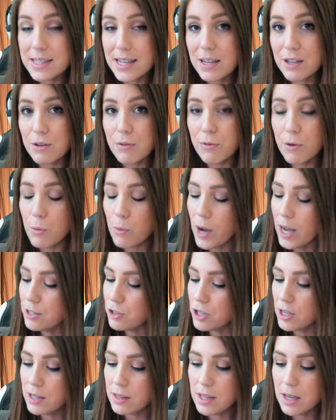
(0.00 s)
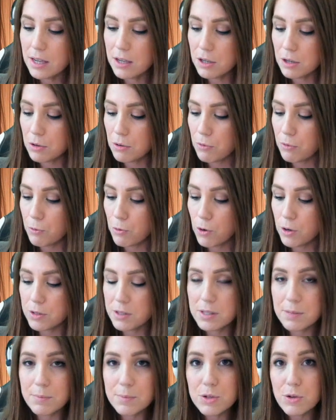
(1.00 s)
Thank you for watching. Thank you for
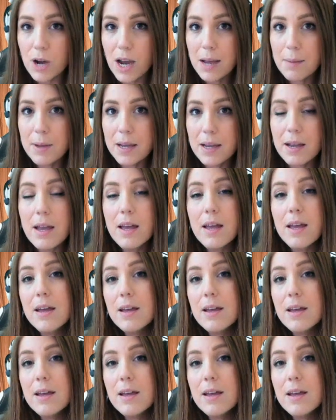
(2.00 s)
subscribing.